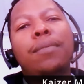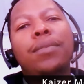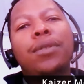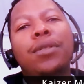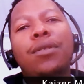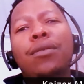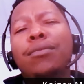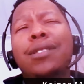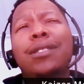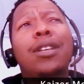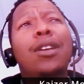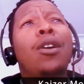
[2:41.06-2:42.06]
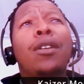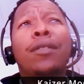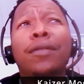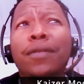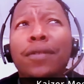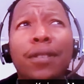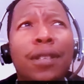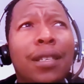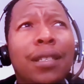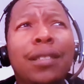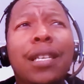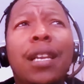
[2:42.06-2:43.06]
So just a lot of
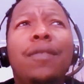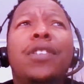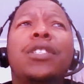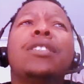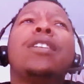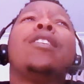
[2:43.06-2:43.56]
television,